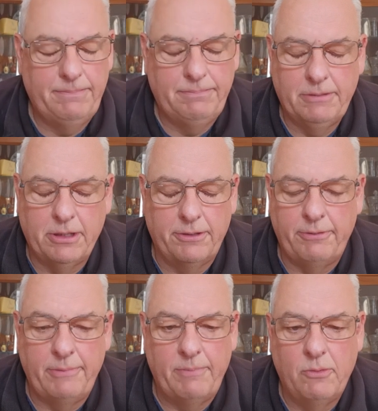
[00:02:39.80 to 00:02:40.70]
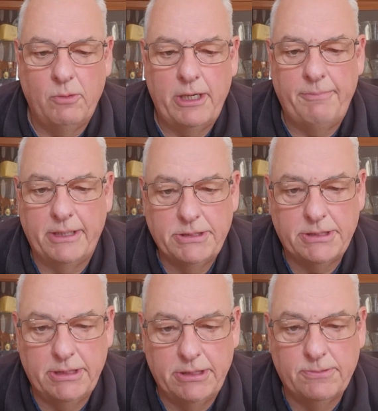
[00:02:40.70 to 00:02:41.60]
can't remember where my
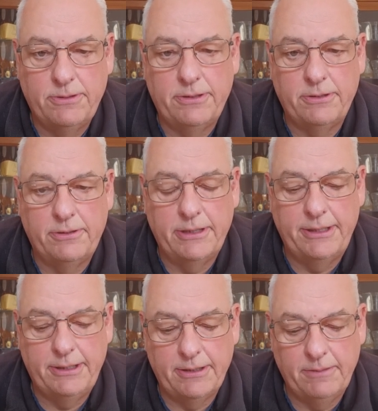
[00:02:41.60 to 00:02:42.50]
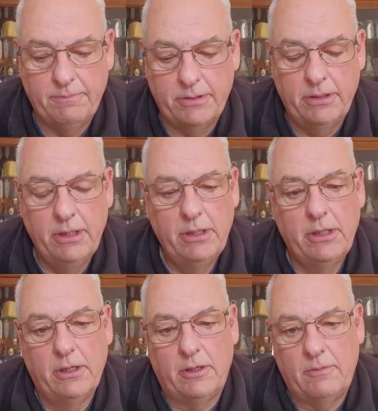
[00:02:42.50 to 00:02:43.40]
sticks were or anything, but
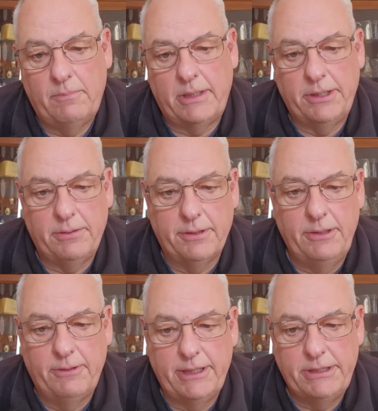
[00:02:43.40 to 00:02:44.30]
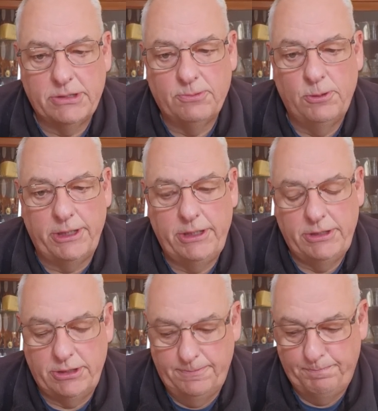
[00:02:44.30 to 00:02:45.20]
on my three-way
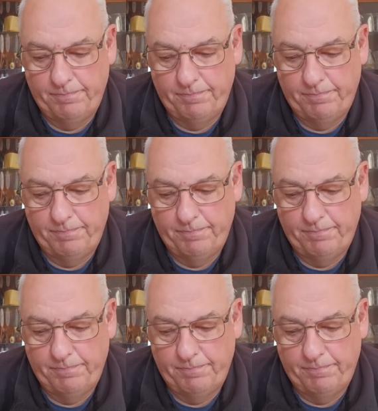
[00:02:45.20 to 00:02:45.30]
switch,